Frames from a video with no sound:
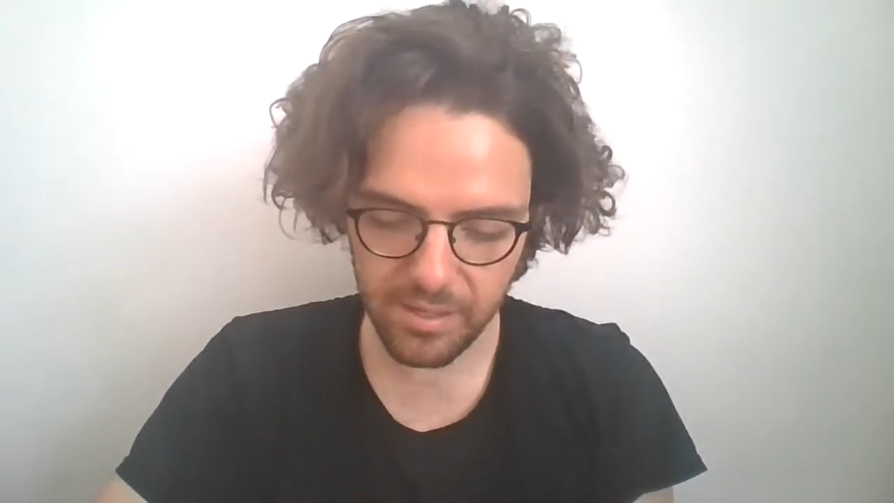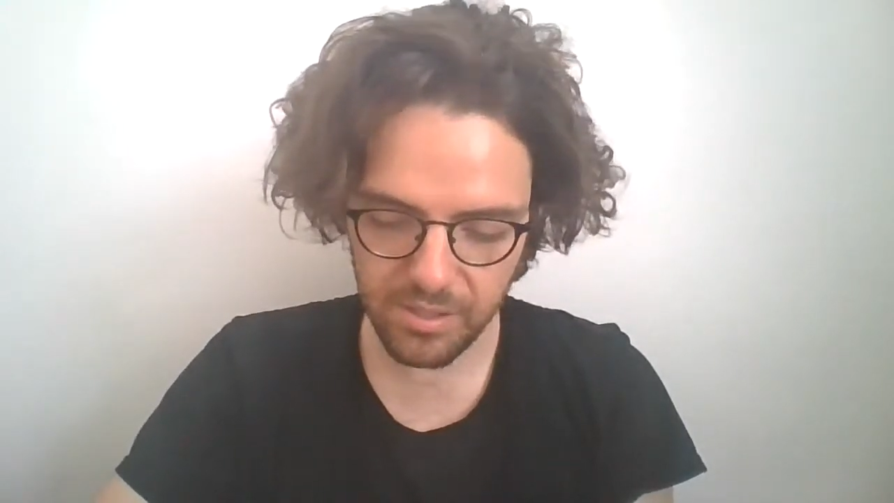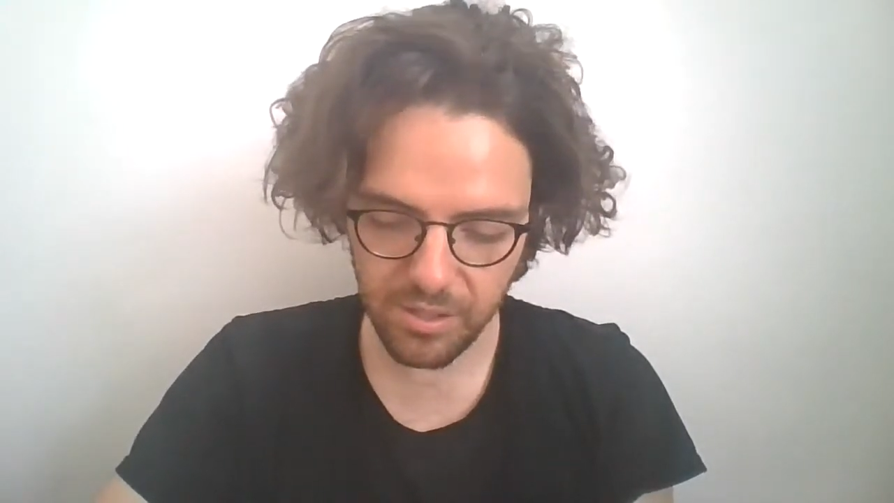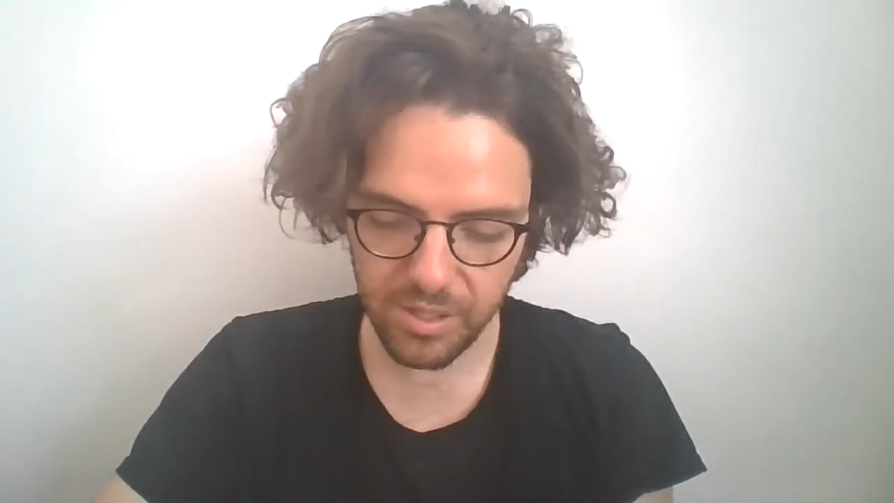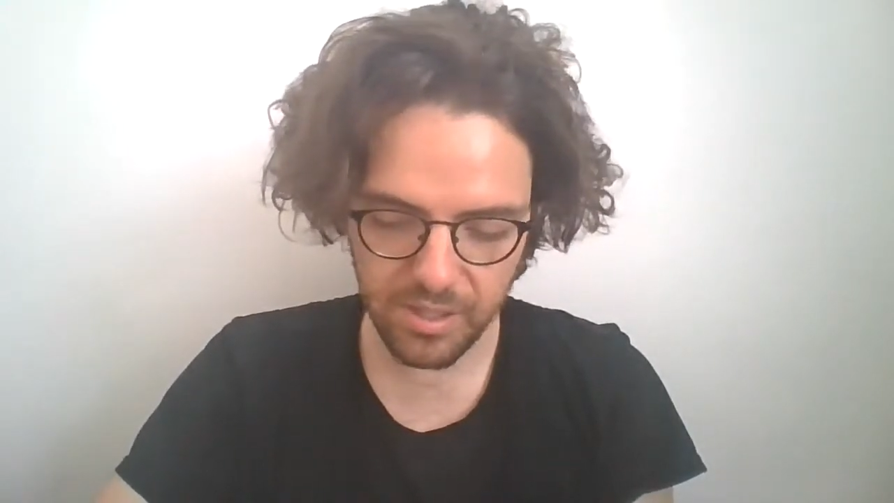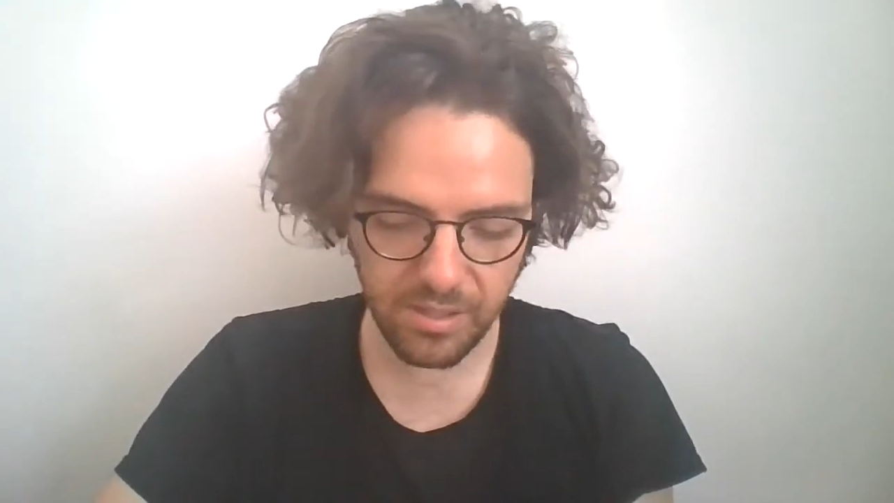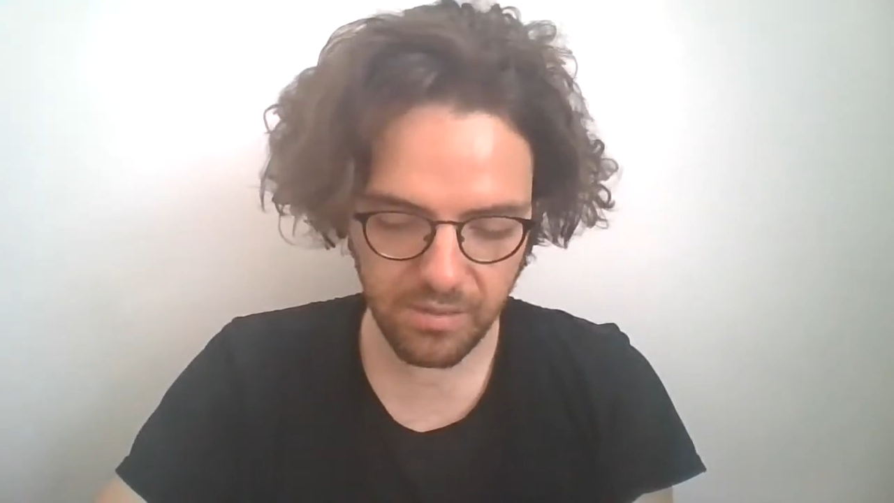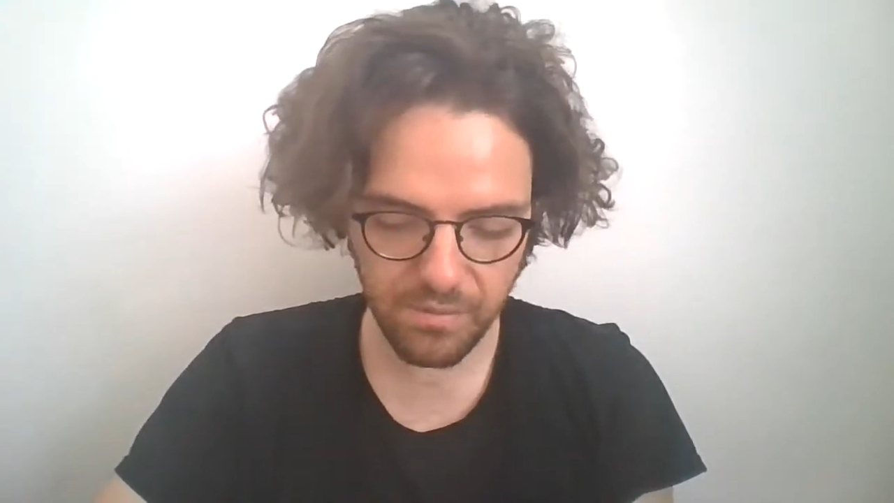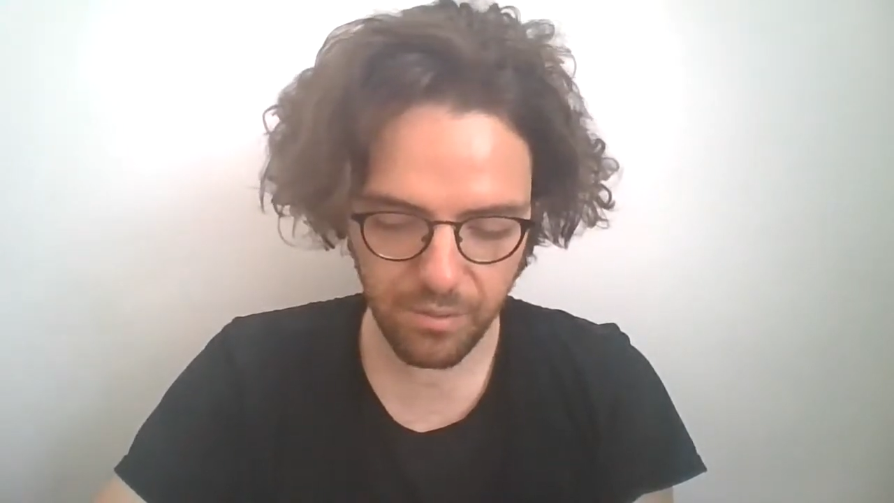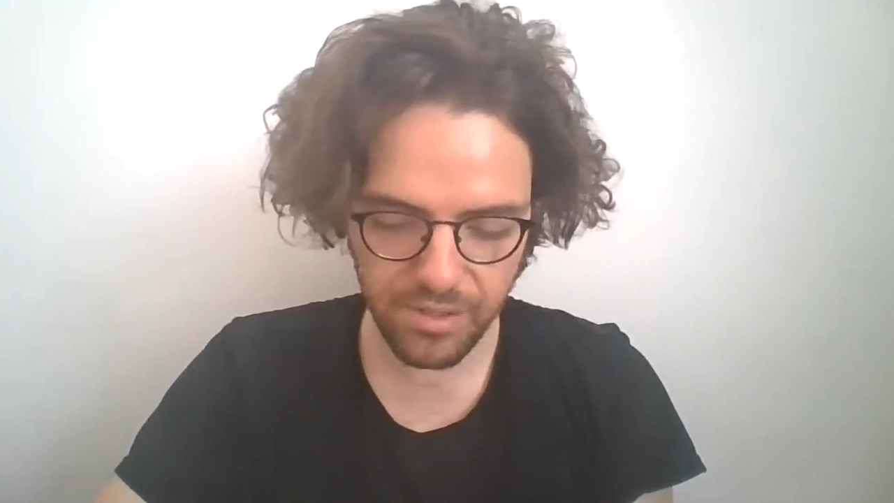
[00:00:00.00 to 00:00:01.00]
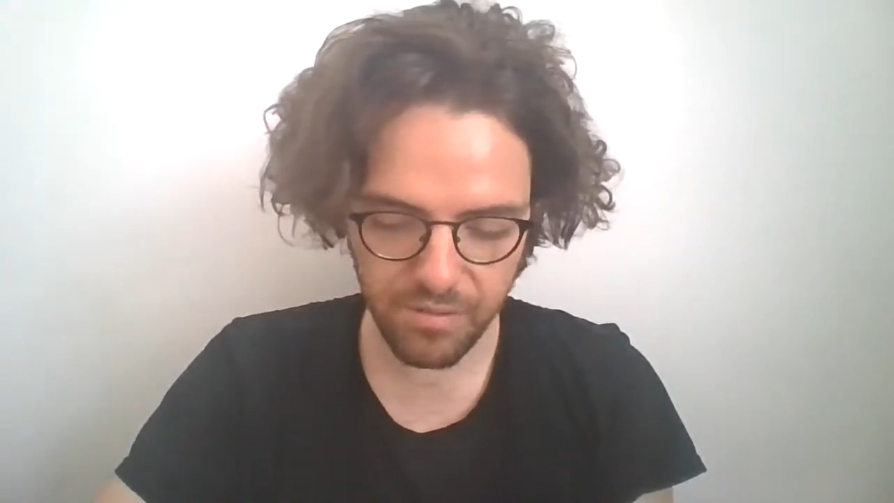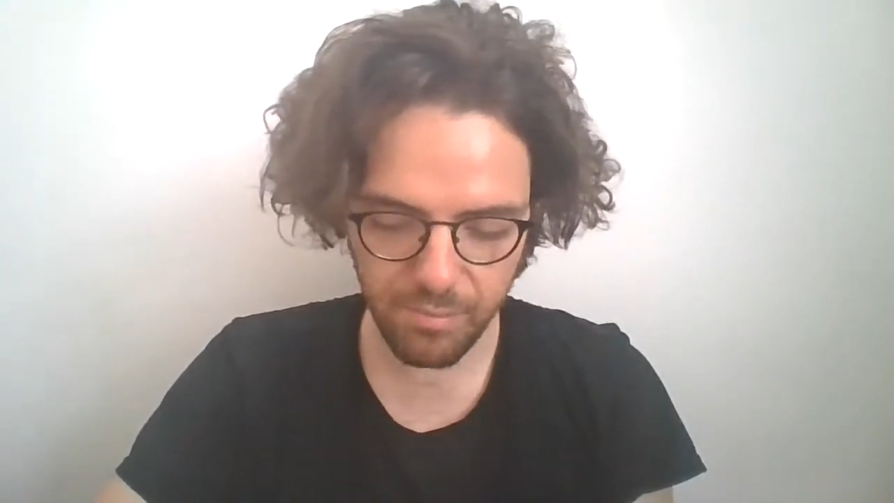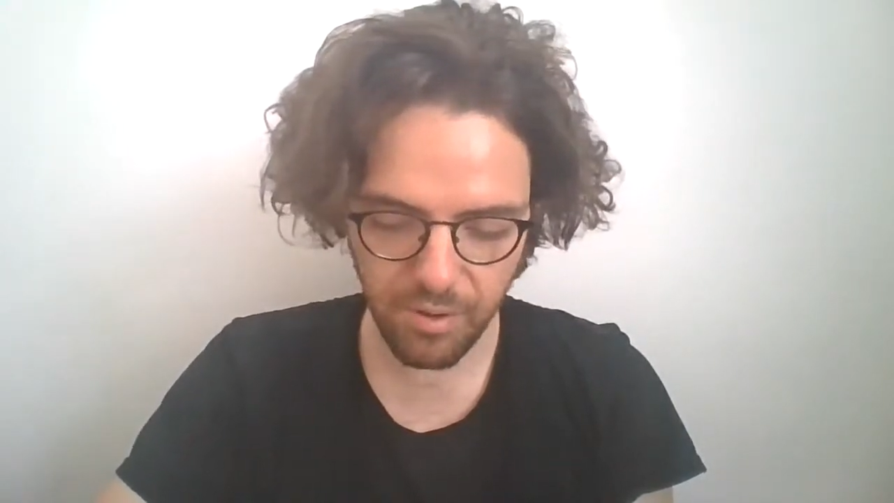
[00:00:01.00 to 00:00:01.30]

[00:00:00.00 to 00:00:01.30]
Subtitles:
concerning the force of